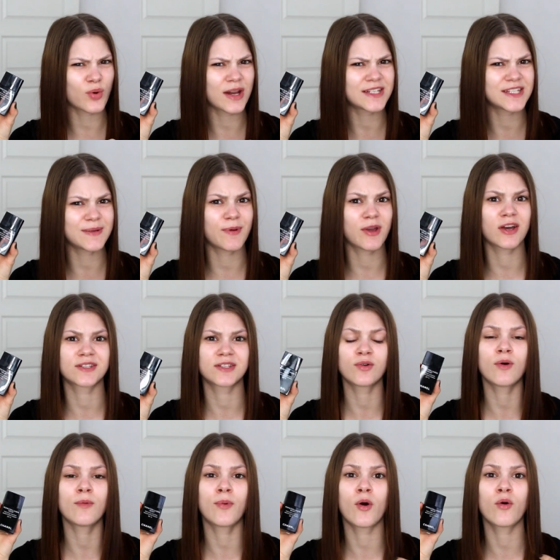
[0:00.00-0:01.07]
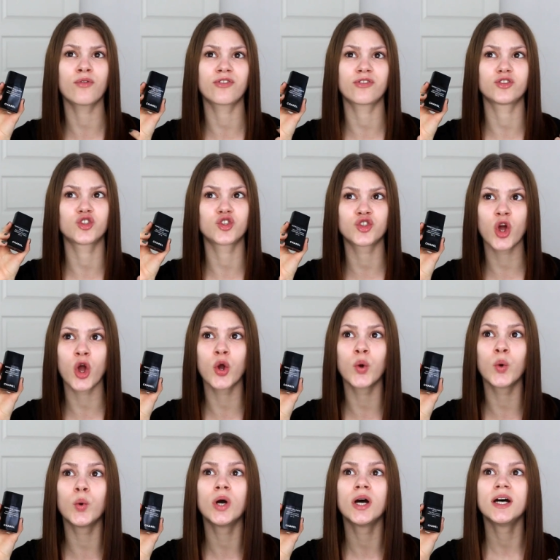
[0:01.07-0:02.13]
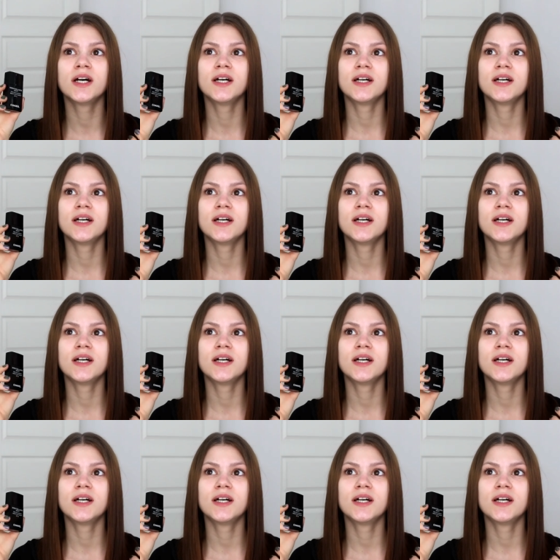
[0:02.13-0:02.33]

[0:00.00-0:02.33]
20 because they were both so